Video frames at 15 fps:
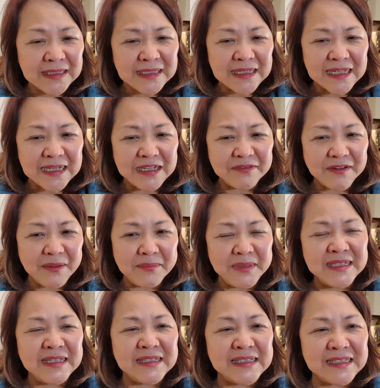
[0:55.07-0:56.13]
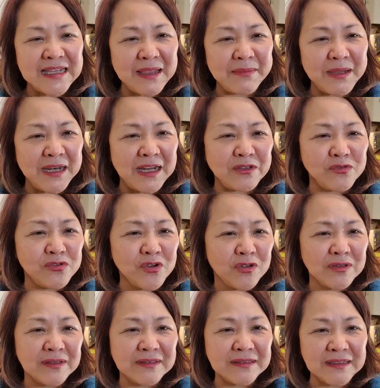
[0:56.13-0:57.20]
And if I miss a step and I did
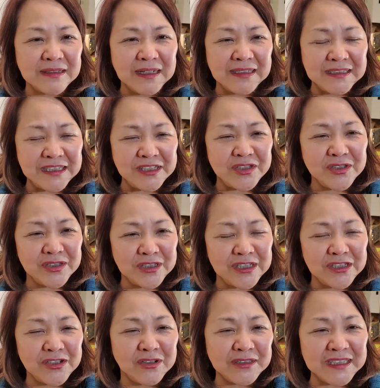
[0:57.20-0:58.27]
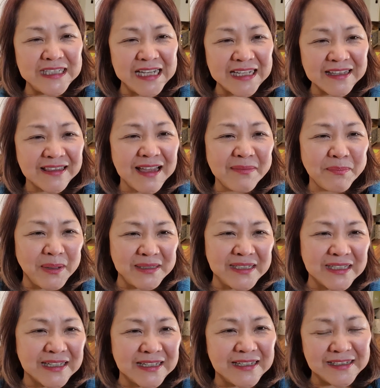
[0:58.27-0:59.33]
not take that
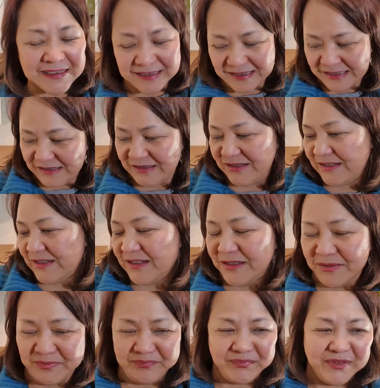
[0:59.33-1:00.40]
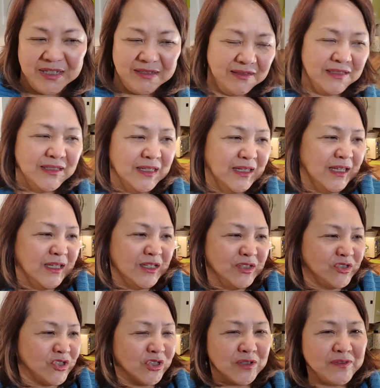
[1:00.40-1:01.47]
particular um,
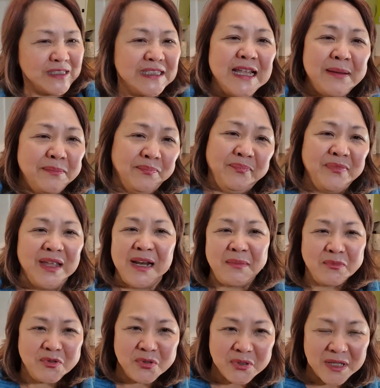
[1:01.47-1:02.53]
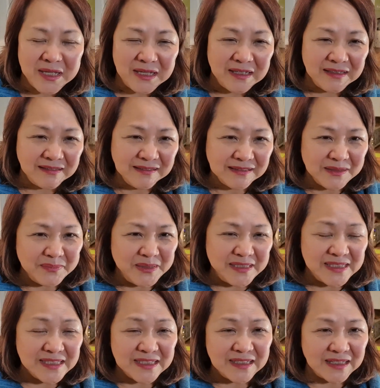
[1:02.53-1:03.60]
sort of step that I'm cooking, that
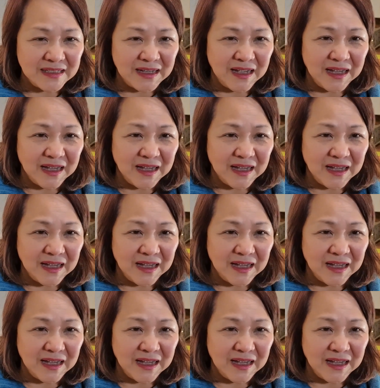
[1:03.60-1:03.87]
means I